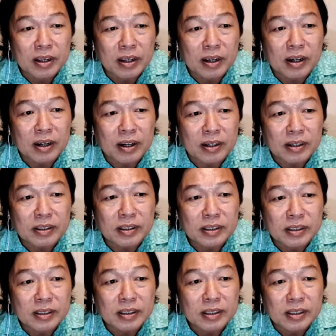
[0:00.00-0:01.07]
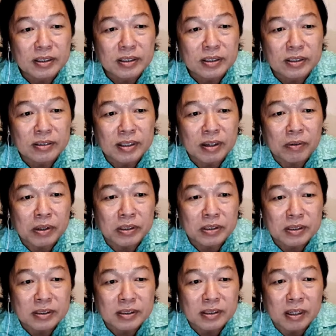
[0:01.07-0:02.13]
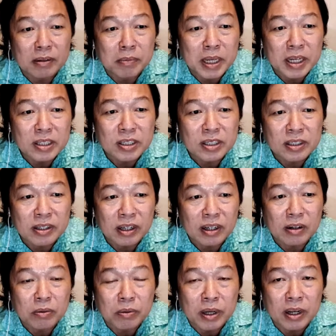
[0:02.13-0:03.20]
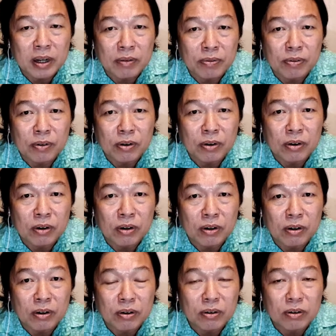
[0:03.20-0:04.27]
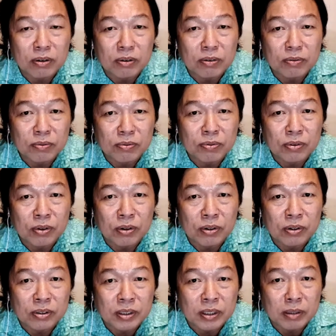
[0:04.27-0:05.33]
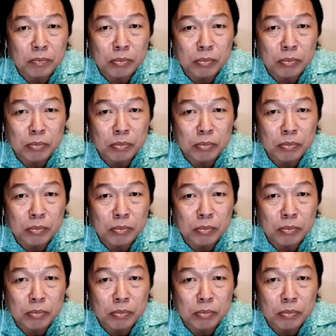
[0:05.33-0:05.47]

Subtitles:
Yeah. So that was the major takeaway for the